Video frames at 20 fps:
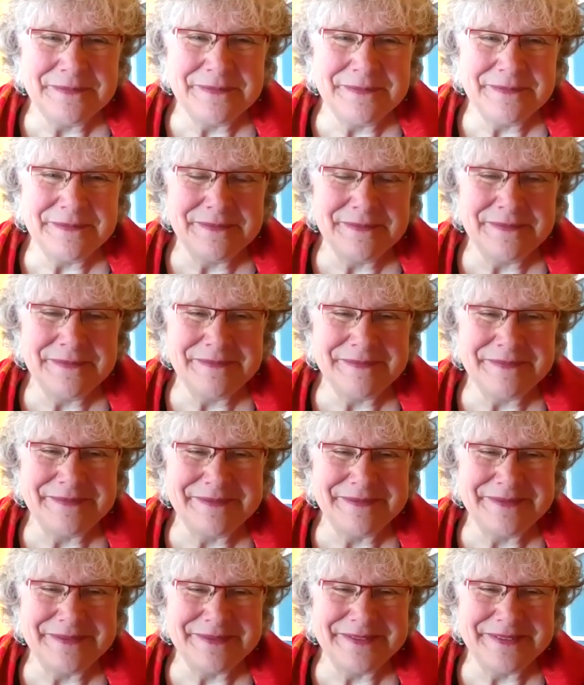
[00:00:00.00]

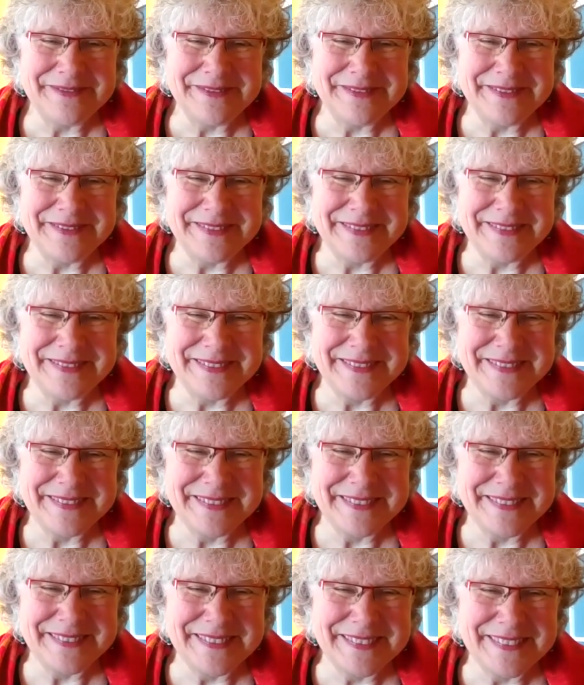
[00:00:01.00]

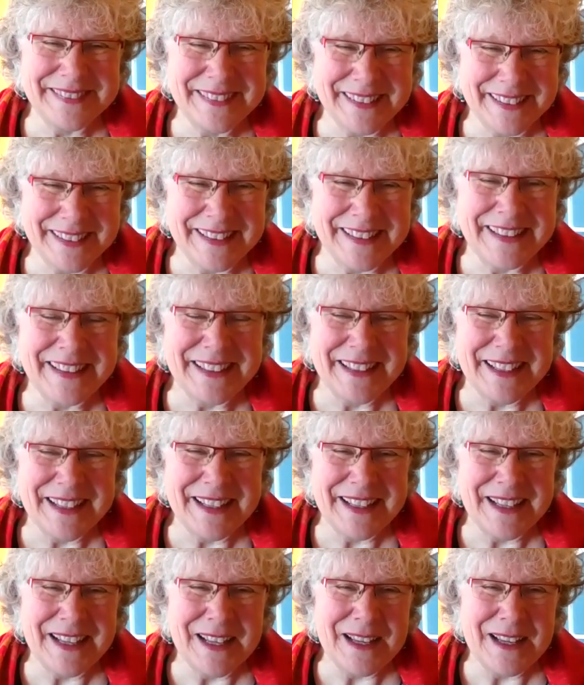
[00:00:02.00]

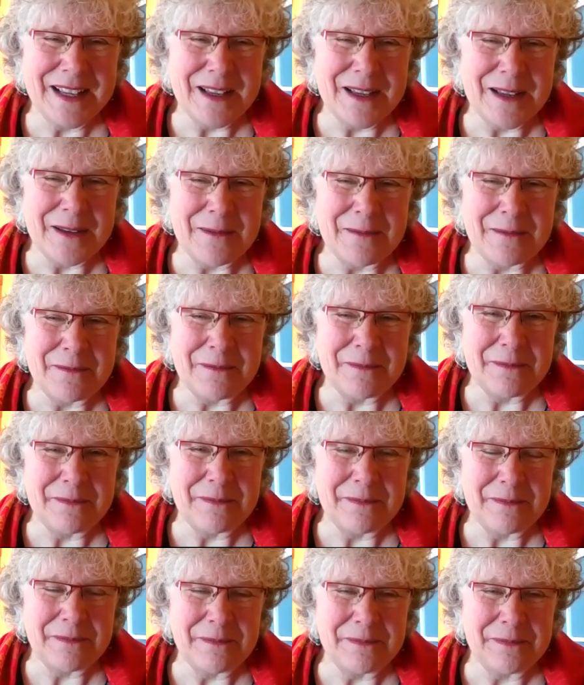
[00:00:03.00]

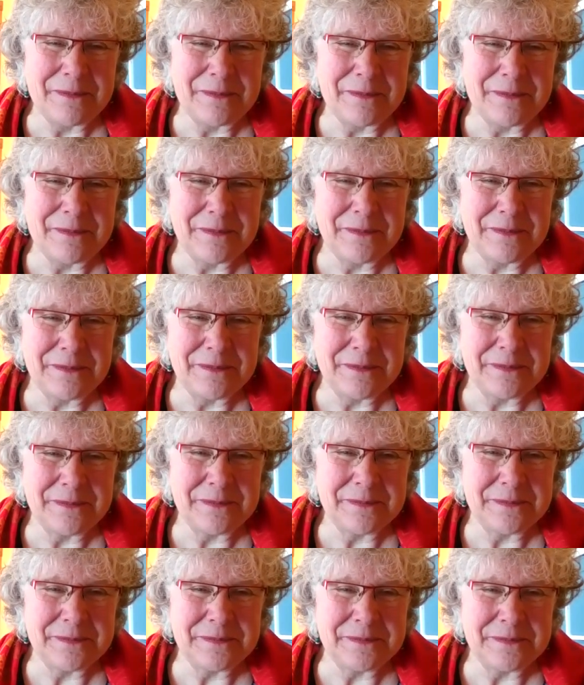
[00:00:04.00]

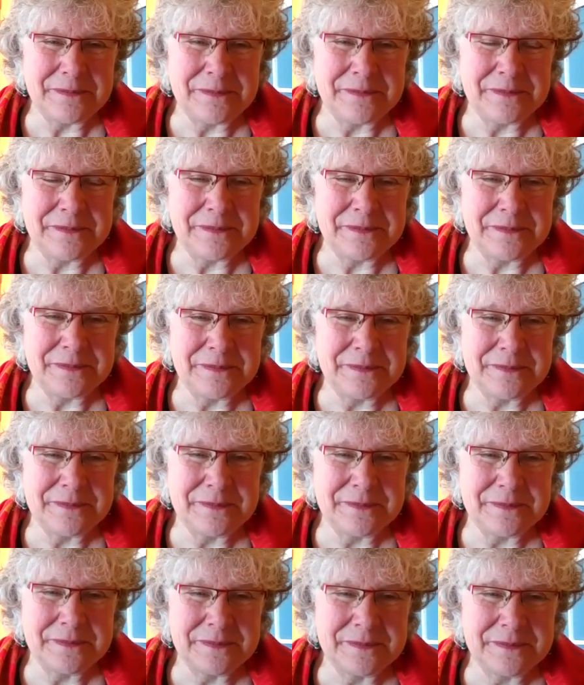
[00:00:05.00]

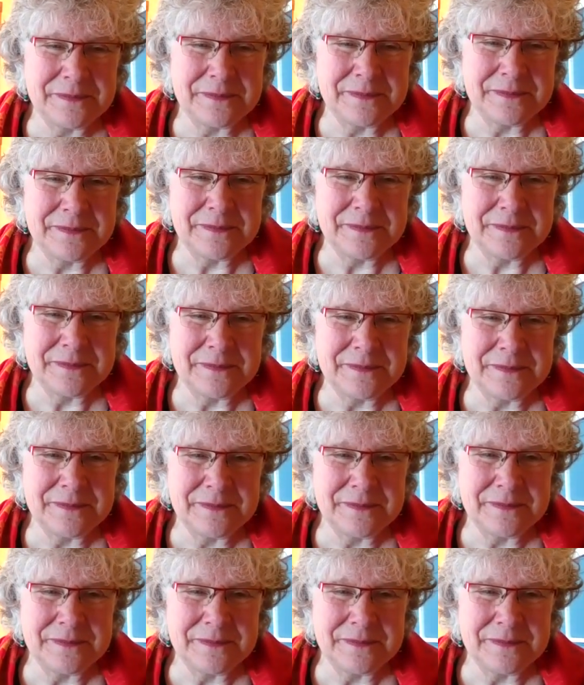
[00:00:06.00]
(silent)